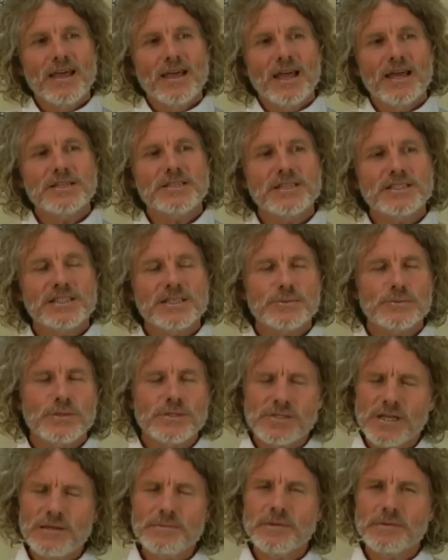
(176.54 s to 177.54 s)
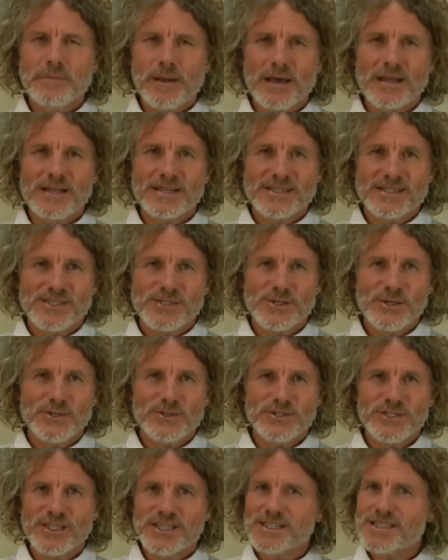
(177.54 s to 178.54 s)
And she says, well, tell me about it. So
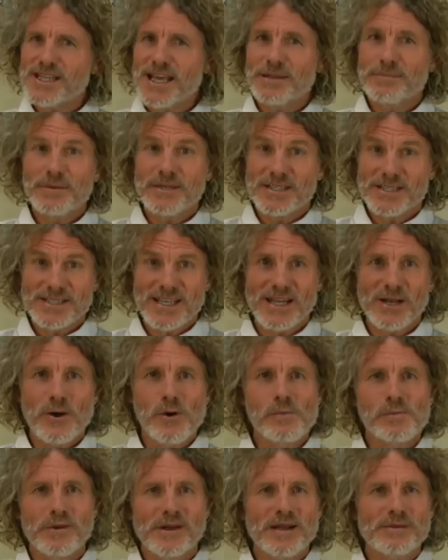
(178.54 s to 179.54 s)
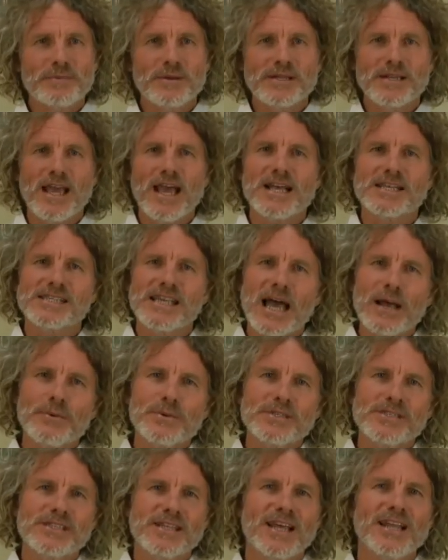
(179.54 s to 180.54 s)
she just had me just kind of open up, and as I
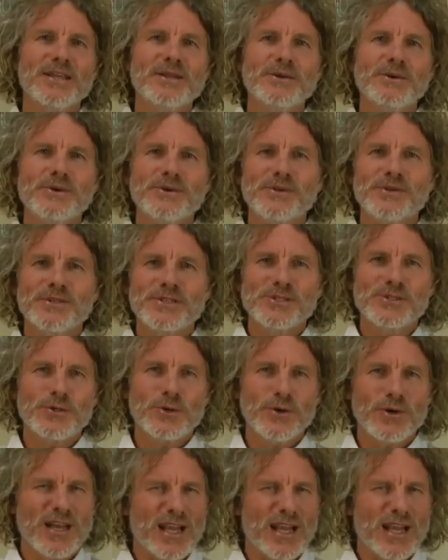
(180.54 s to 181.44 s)
was telling her the story,